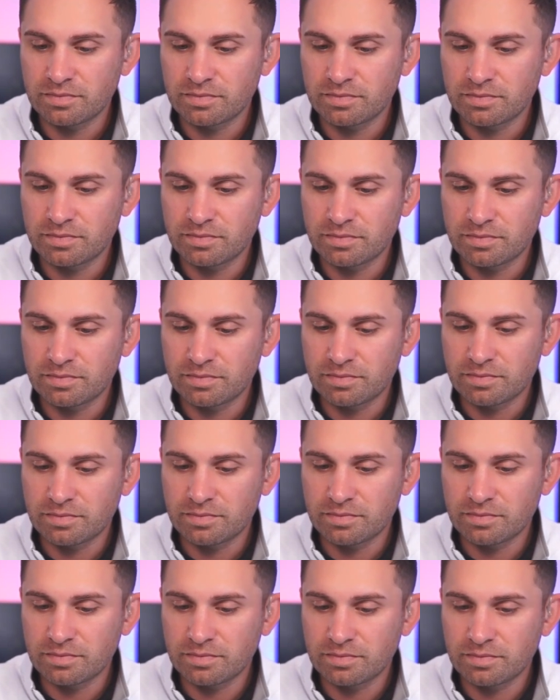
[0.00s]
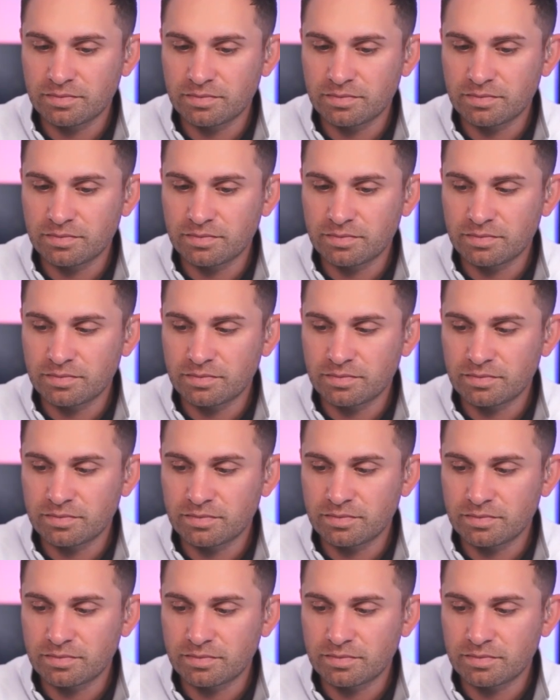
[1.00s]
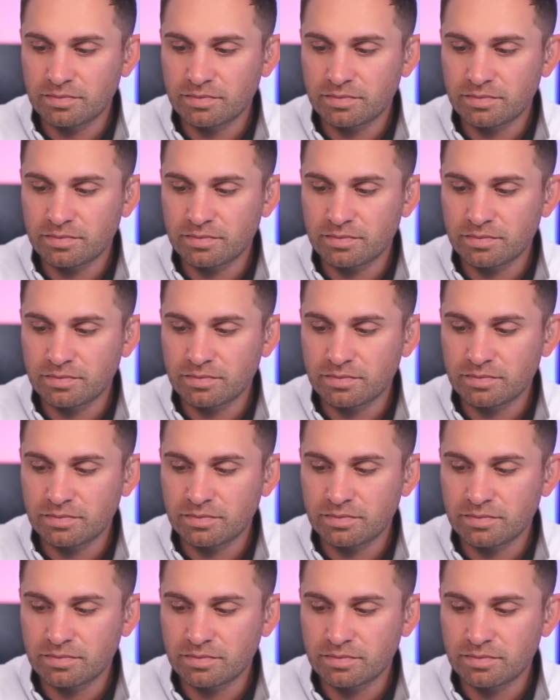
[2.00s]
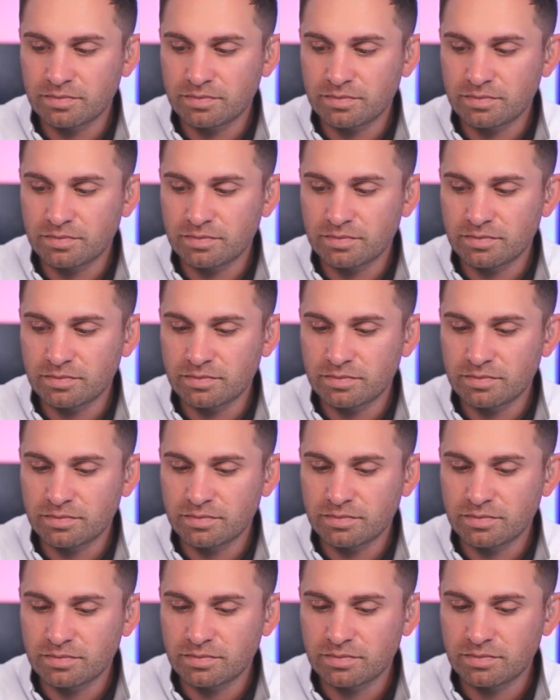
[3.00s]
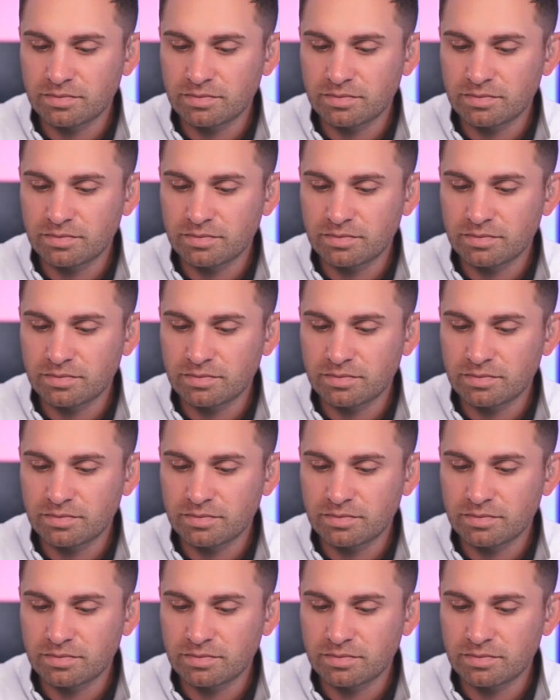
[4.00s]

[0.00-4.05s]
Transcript: The person shown says nothing.